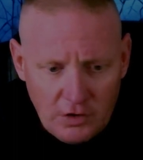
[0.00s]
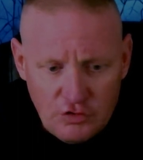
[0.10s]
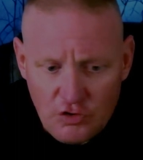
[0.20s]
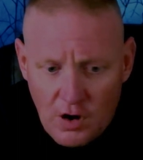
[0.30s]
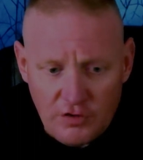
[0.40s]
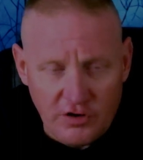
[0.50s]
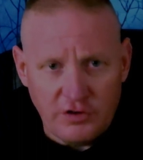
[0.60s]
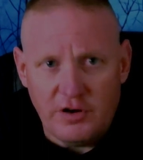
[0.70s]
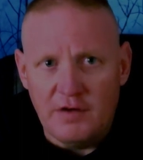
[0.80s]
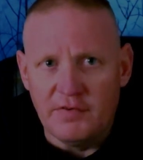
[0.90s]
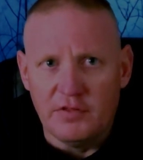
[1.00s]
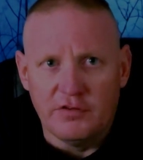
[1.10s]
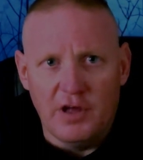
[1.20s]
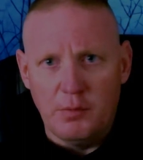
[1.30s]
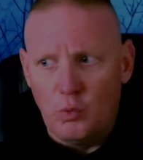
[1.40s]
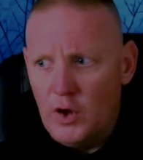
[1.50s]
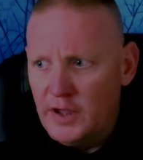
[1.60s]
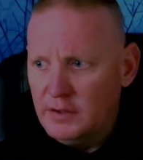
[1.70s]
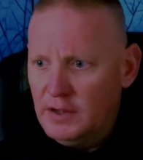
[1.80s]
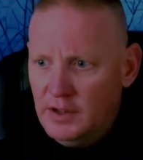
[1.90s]
Gerard John Schaefer the same
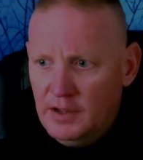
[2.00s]
way,